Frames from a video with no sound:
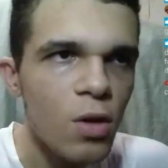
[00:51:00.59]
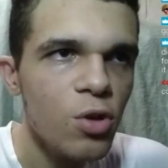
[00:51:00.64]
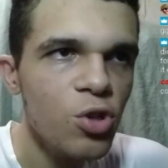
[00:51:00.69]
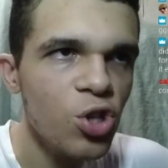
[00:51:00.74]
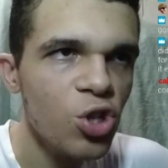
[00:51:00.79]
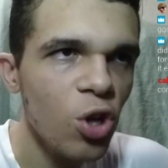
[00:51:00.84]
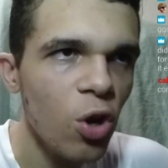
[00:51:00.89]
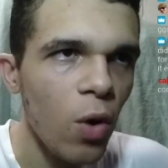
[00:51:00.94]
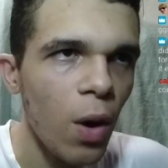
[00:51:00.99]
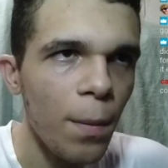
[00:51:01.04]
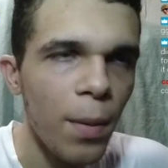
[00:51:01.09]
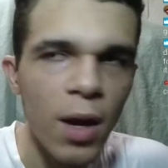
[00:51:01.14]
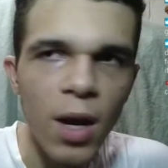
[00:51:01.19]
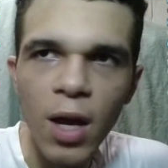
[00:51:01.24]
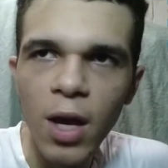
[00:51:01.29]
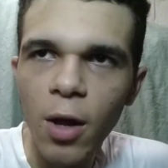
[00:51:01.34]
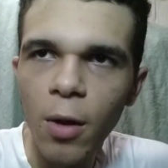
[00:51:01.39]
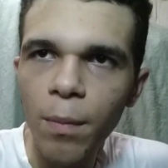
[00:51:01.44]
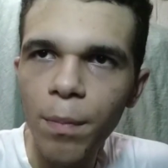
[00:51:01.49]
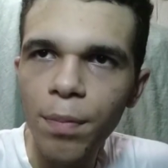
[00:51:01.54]
So I'm
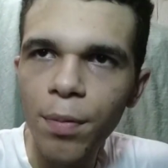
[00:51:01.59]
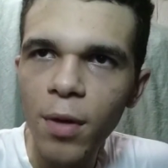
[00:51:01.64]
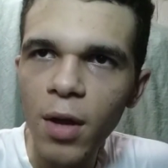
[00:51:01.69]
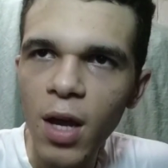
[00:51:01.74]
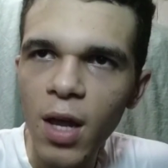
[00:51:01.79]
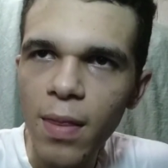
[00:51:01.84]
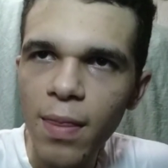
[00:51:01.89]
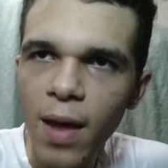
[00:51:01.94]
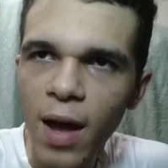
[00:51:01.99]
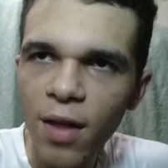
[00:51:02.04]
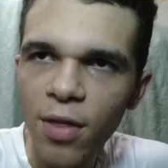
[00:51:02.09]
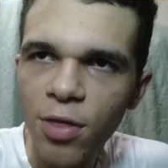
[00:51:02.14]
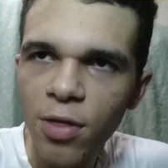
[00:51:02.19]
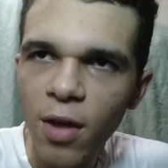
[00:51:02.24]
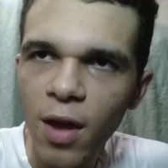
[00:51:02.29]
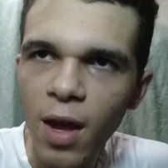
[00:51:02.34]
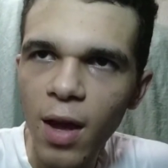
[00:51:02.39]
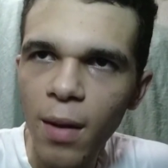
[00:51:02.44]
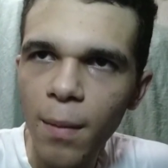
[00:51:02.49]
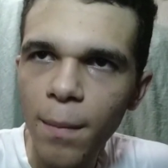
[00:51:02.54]
gonna complete that
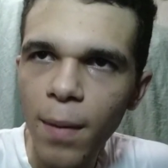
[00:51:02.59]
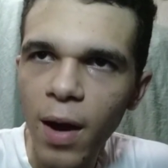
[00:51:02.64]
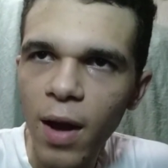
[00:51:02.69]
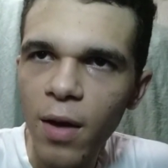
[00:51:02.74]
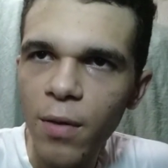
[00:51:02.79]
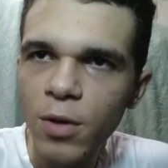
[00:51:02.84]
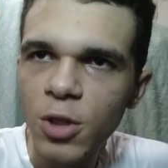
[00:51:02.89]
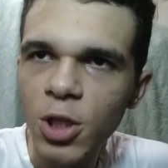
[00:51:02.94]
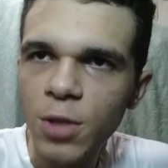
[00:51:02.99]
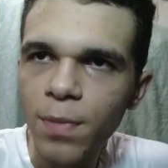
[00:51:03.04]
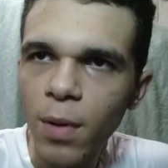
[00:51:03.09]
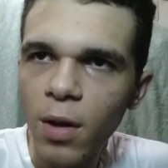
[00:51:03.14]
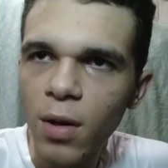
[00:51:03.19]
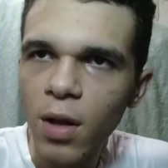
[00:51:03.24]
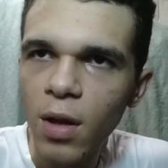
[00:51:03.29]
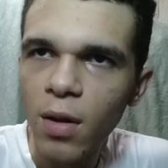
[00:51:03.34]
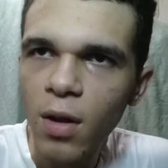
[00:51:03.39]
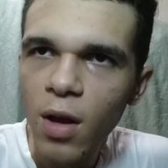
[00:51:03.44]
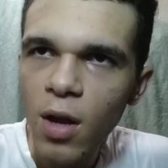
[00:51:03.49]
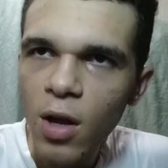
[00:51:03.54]
thing by
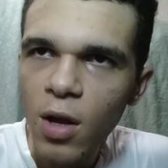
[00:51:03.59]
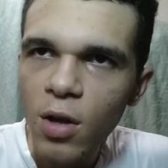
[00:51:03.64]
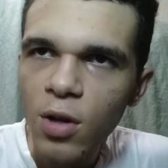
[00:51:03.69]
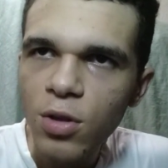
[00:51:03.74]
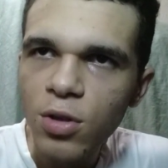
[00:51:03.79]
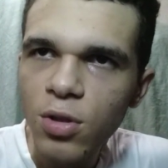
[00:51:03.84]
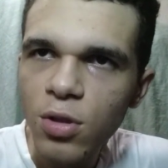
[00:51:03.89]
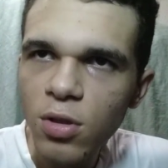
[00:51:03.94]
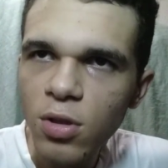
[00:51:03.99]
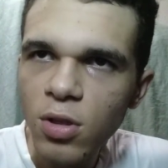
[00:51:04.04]
responding to